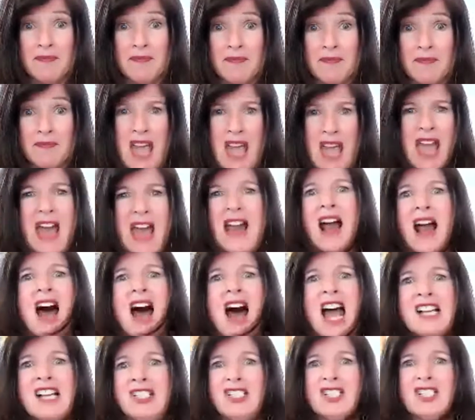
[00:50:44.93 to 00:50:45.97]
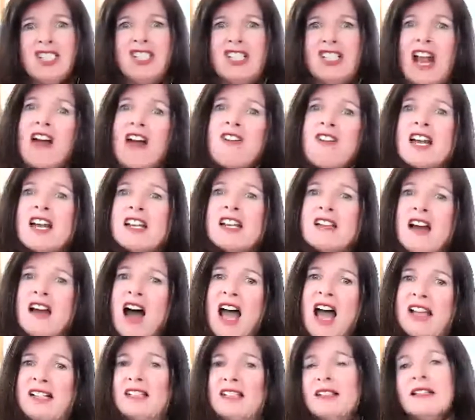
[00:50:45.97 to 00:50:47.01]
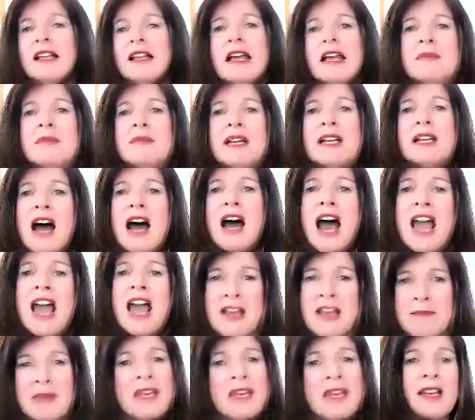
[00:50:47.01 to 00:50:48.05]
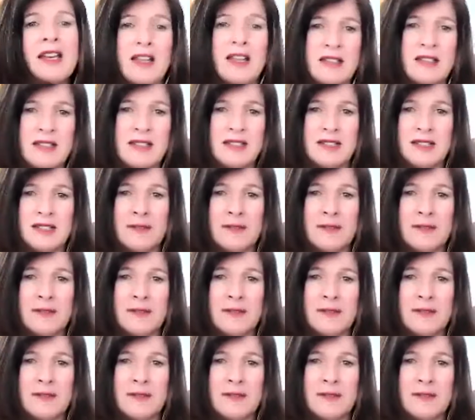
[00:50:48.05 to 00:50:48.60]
And I share it, I claim it, I am it.